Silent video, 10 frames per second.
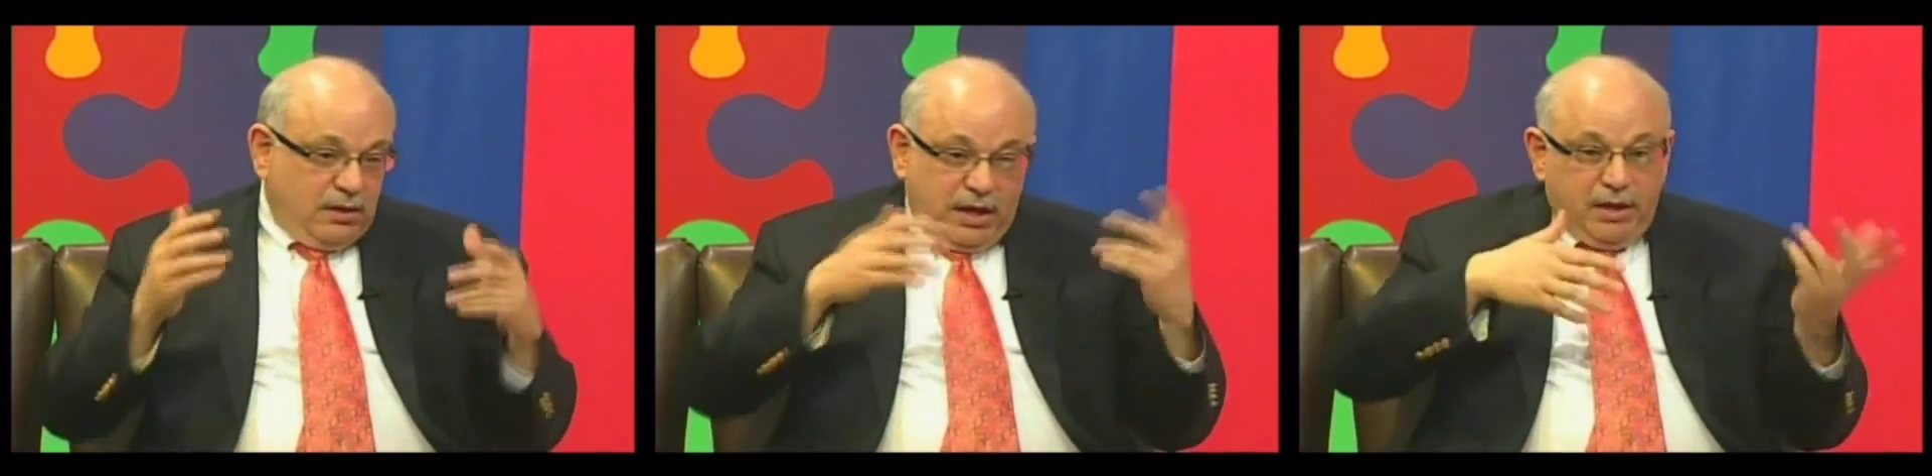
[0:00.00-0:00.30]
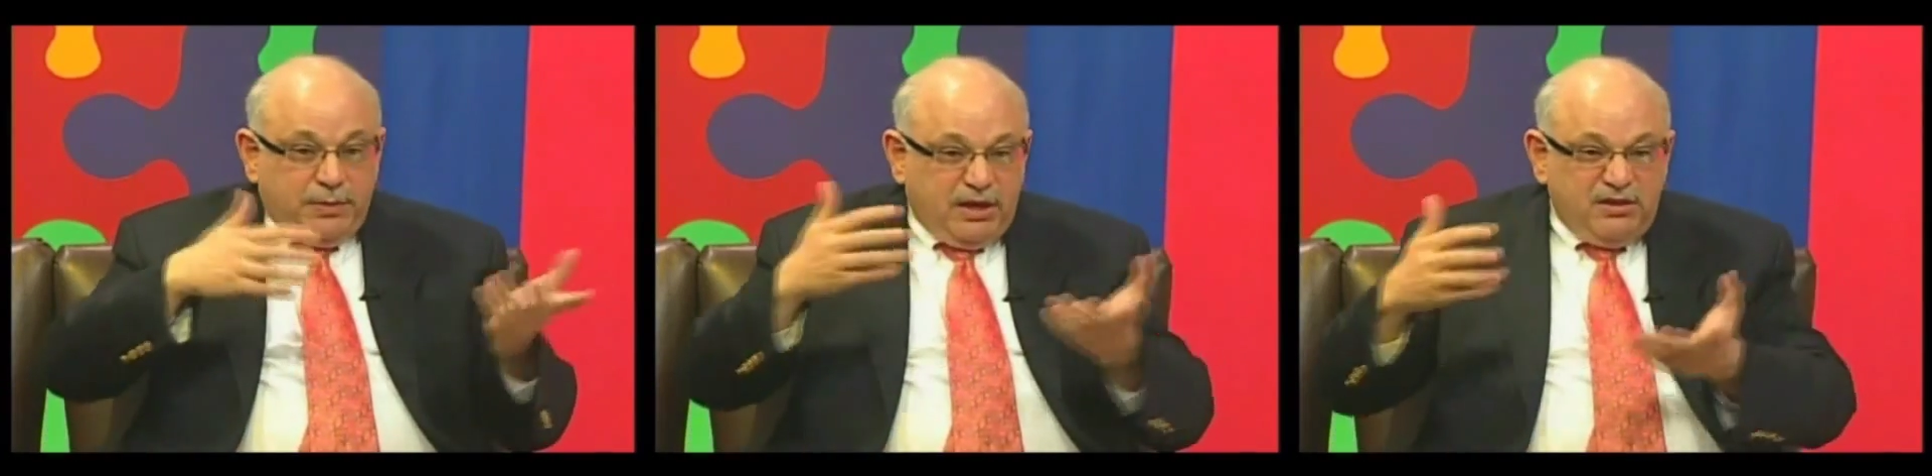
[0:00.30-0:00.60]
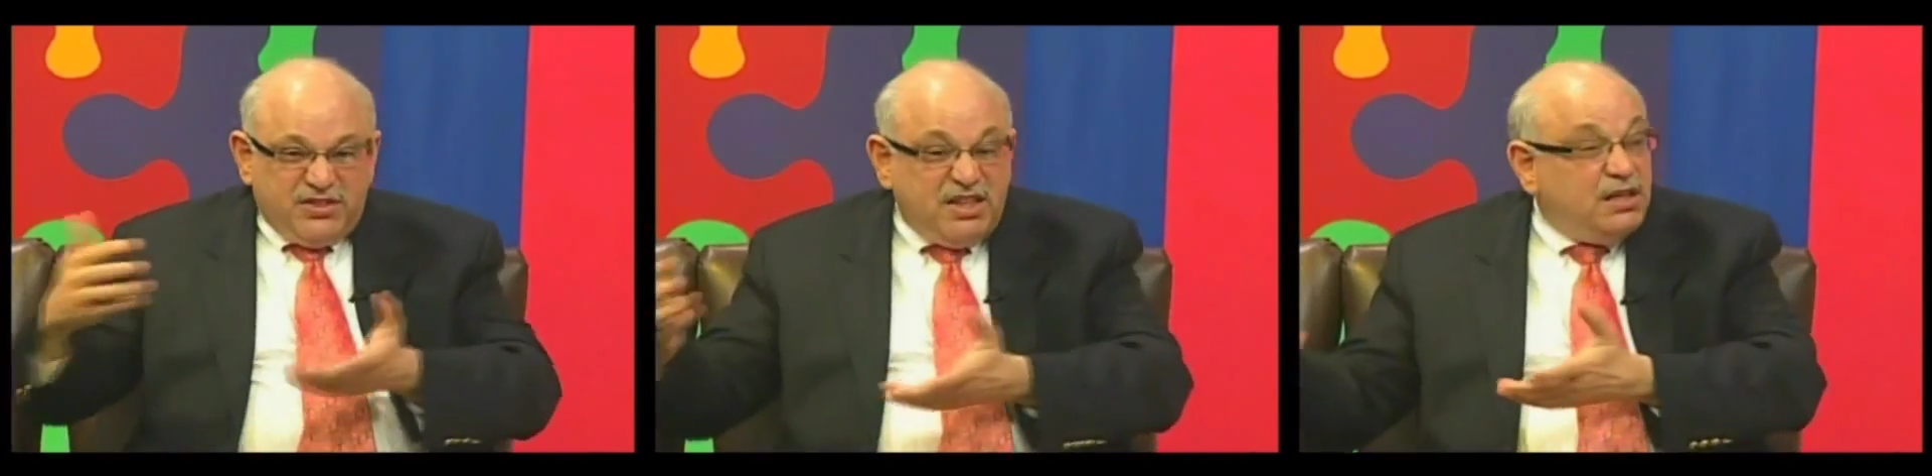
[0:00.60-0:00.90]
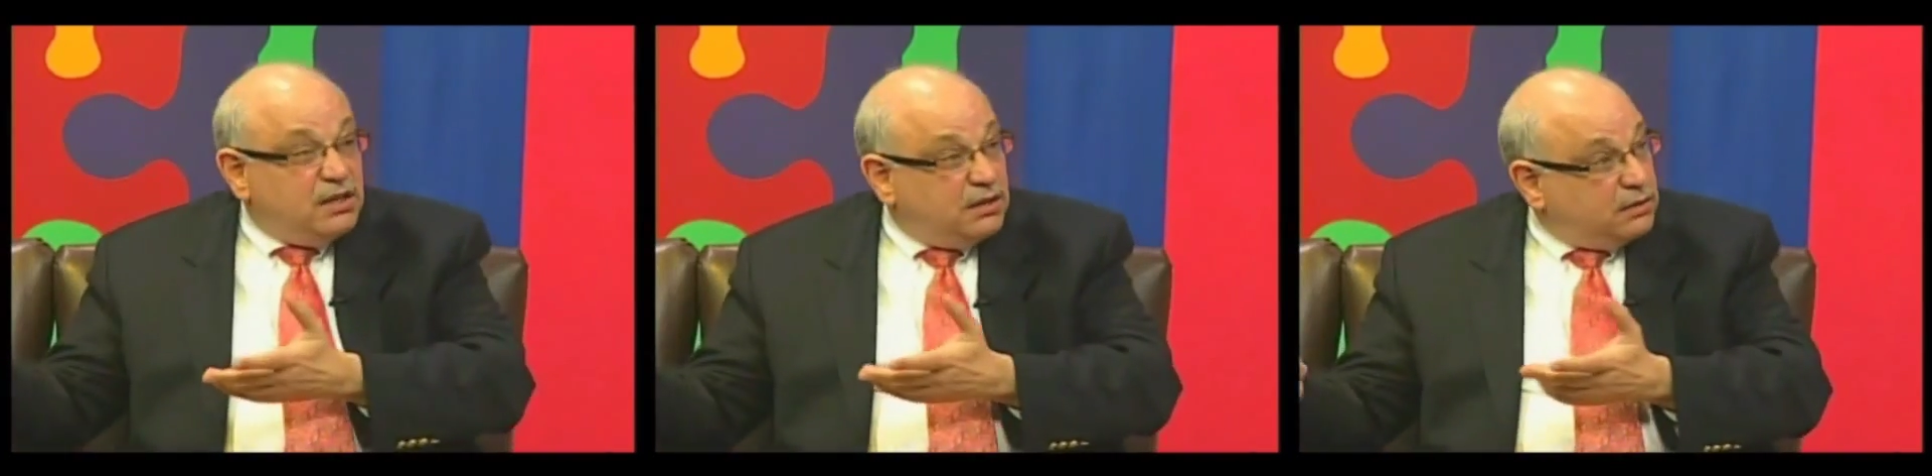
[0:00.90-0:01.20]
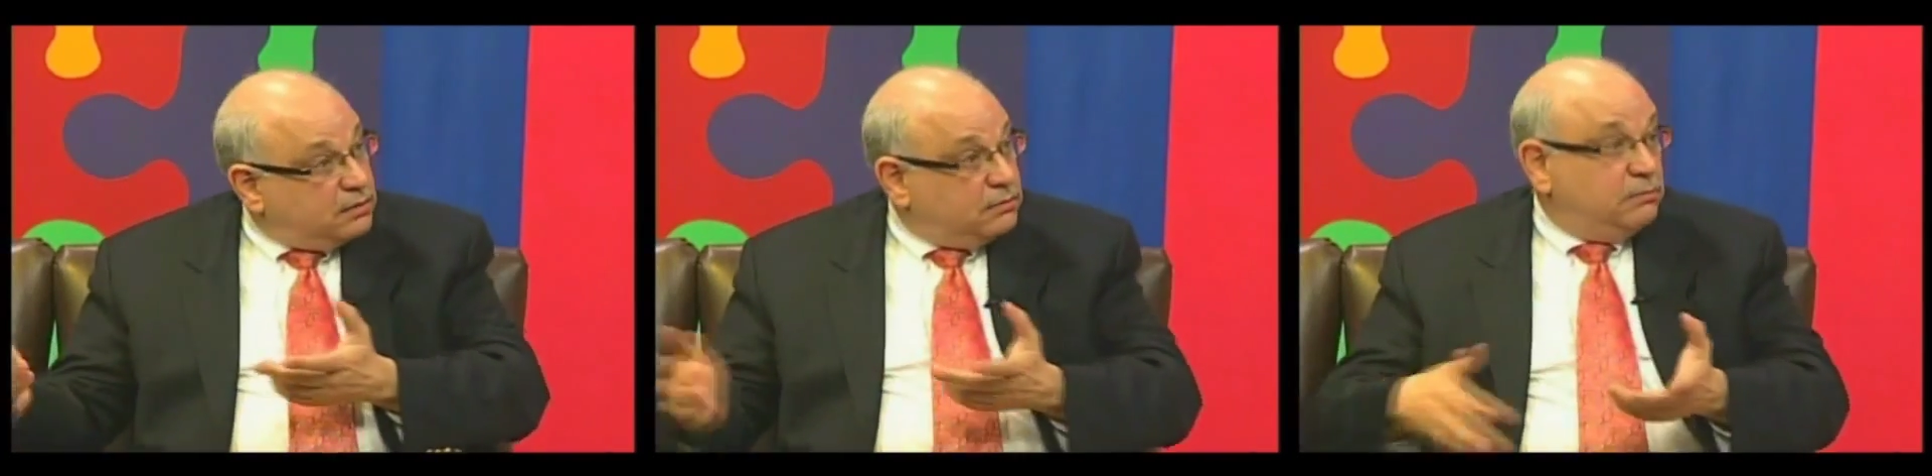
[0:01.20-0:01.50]
A, B,
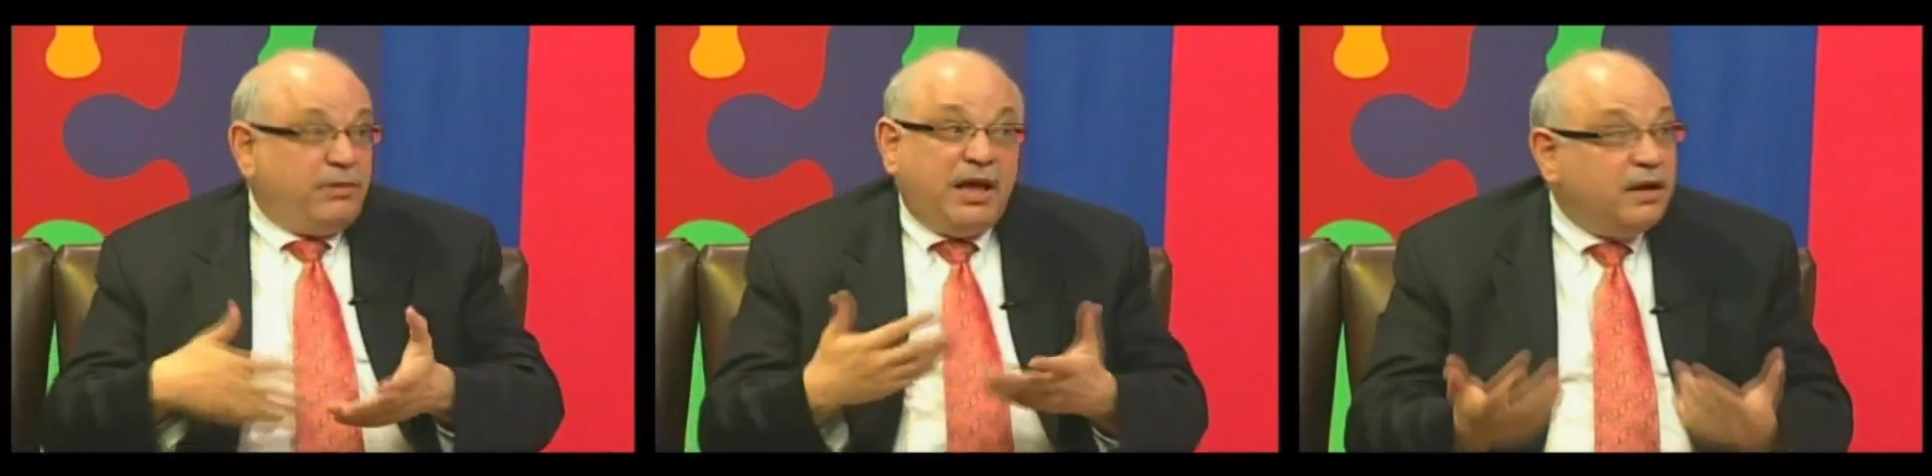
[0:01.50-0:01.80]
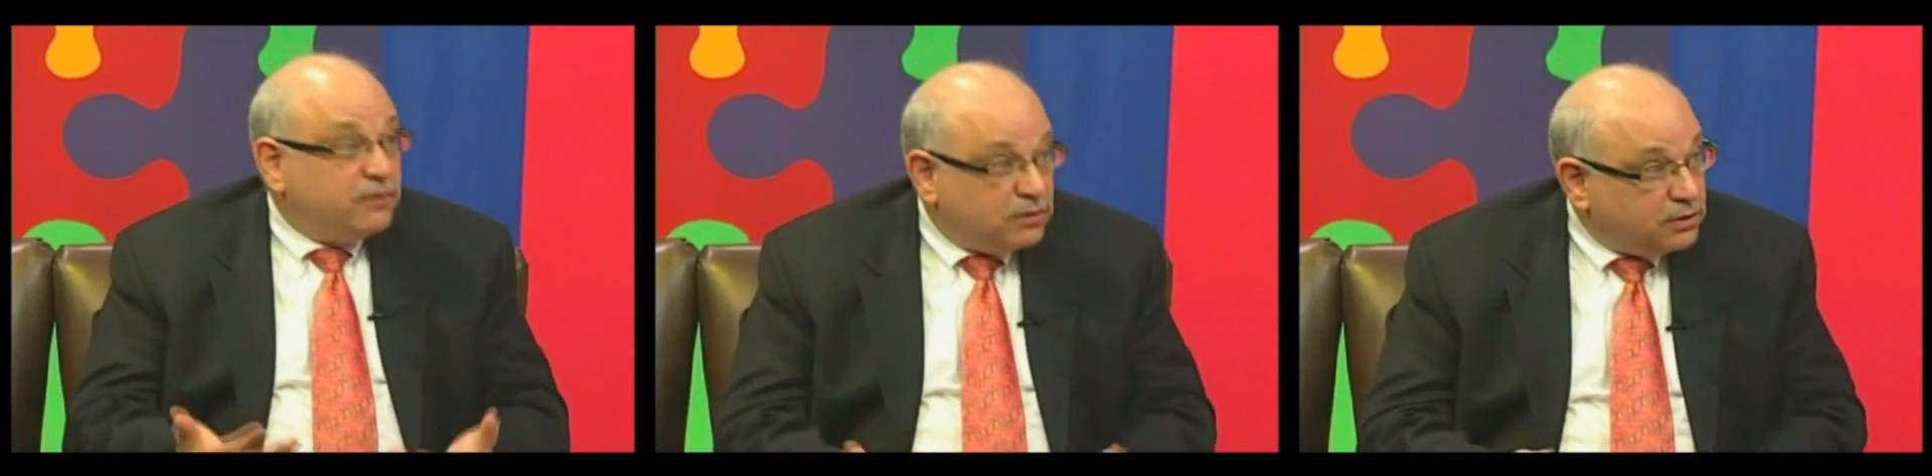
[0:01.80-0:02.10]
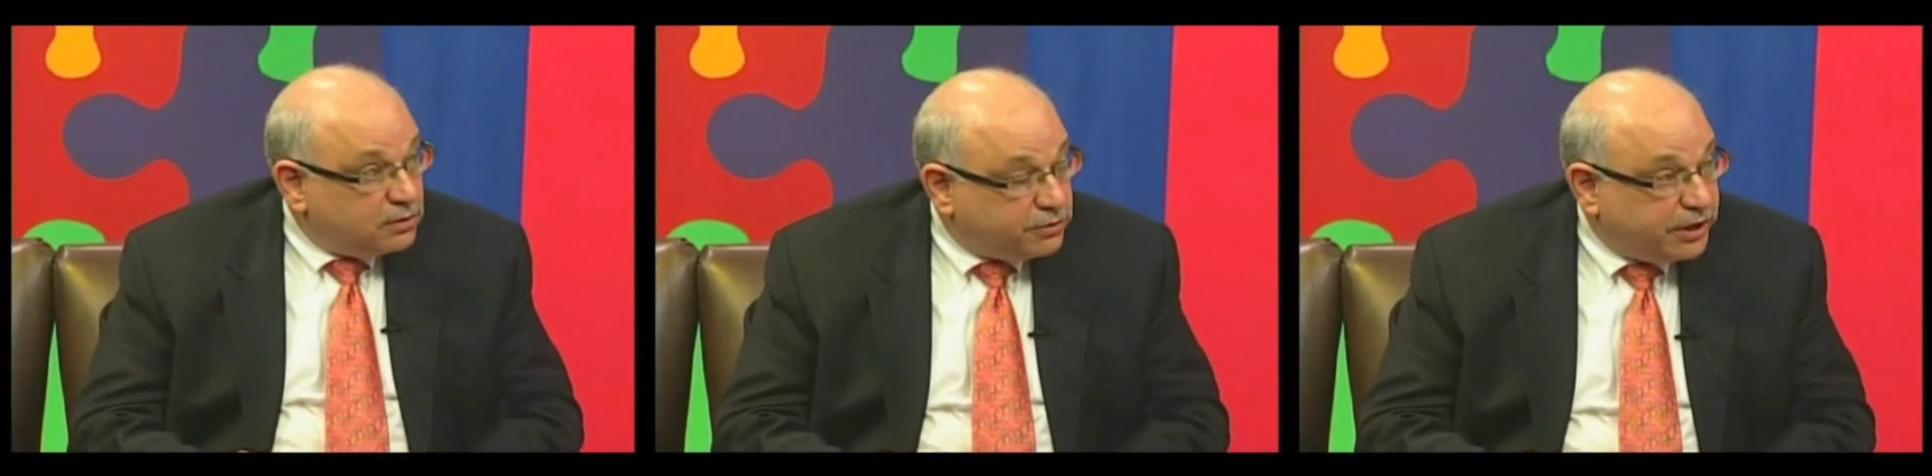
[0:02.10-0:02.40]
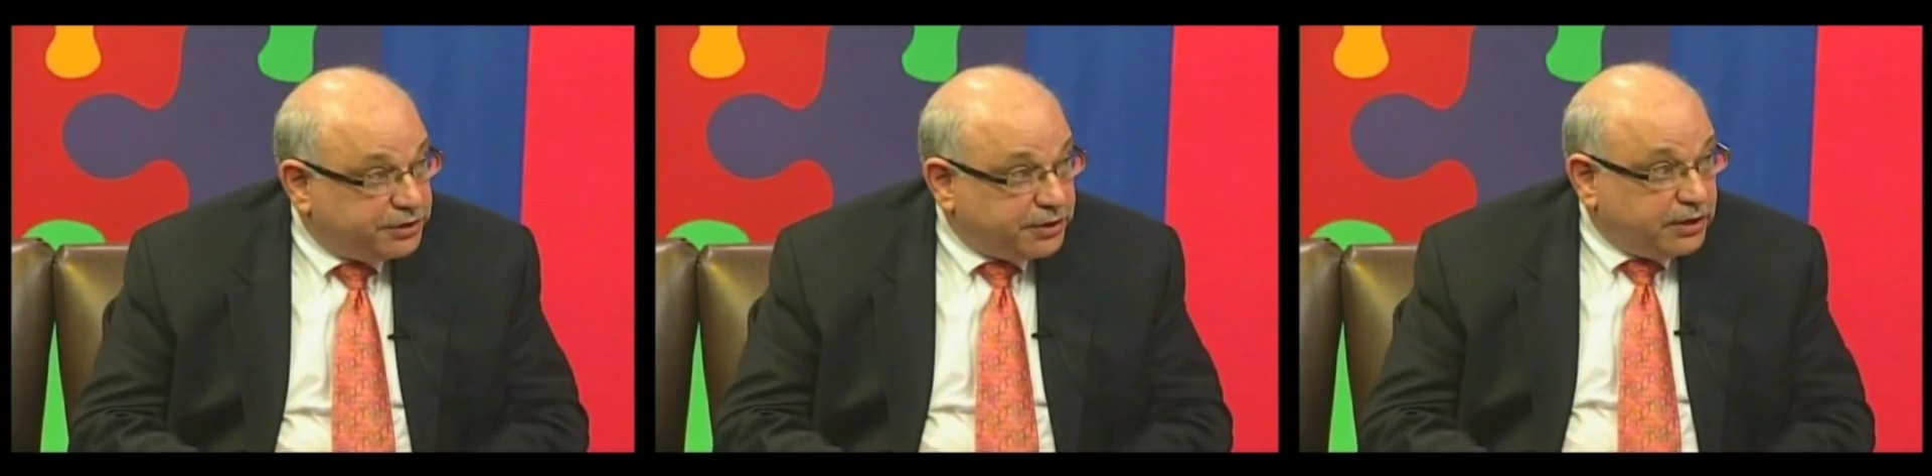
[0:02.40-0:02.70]
C behavioral criteria,